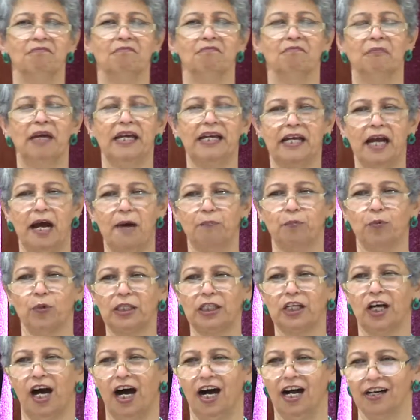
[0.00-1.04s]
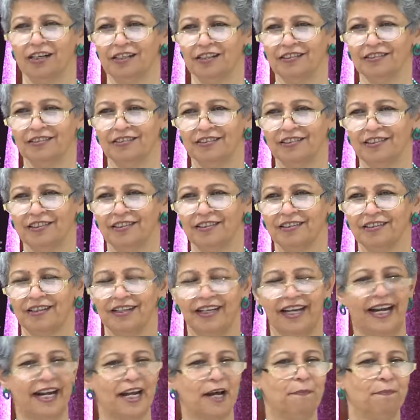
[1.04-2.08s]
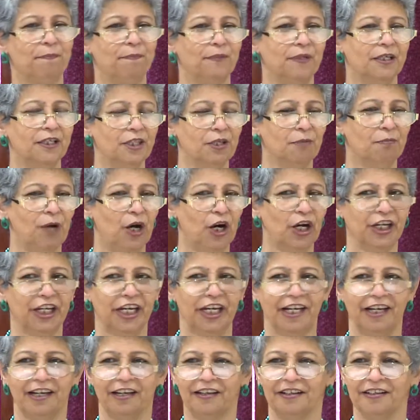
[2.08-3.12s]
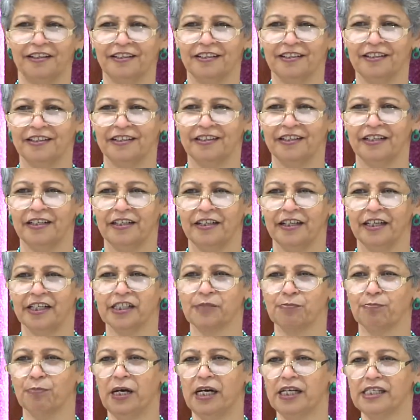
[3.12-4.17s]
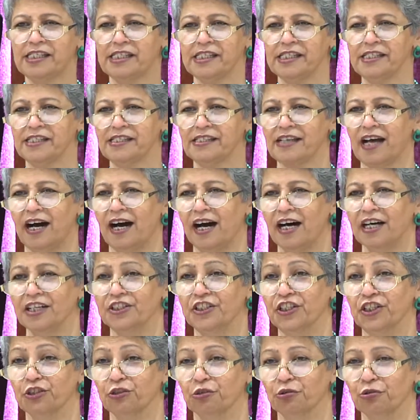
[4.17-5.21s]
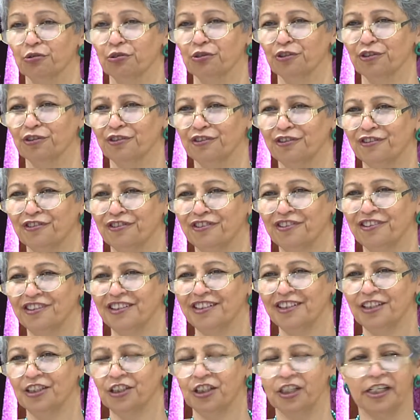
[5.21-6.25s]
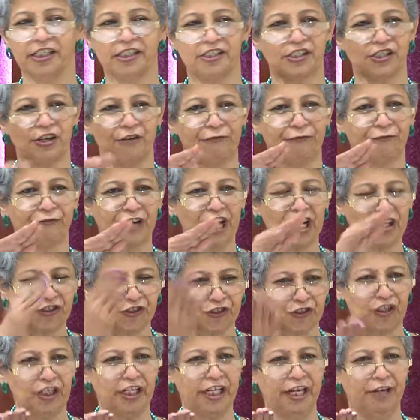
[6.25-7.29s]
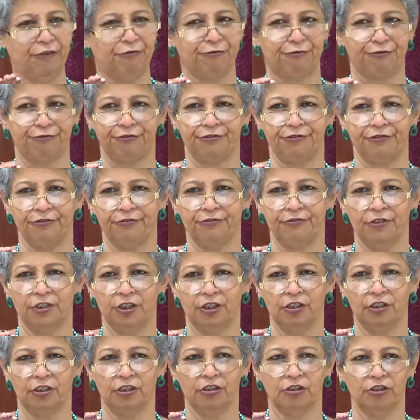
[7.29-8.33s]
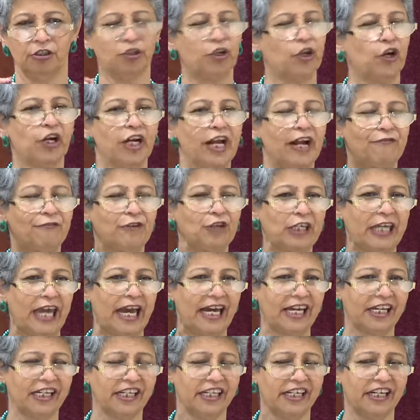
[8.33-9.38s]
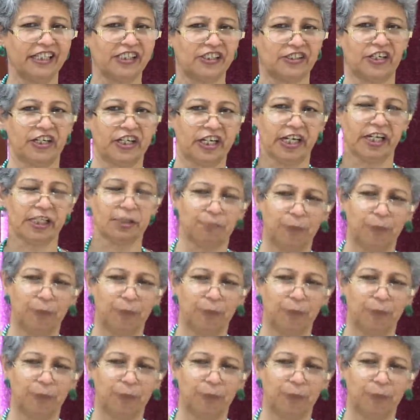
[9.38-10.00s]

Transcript: make up with God. Get up in the morning, His mercies are new. It's a fresh leaf. You don't have to carry yesterday's